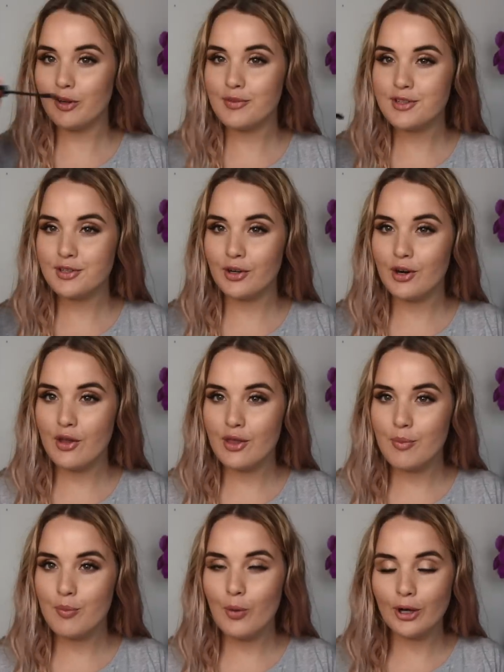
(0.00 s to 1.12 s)
of mascara on the
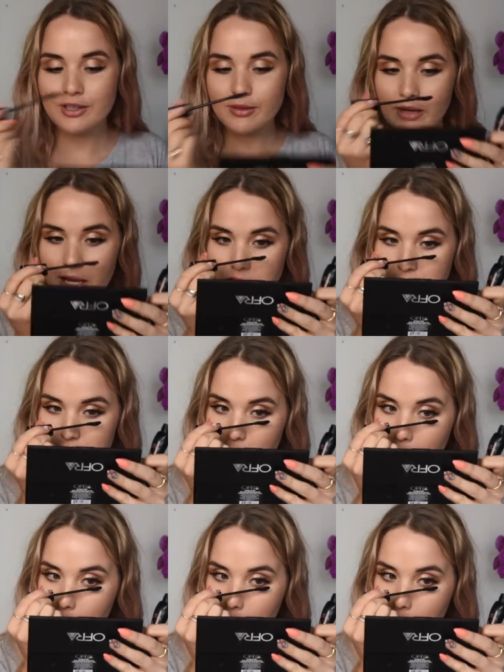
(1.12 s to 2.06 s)
bottom lash.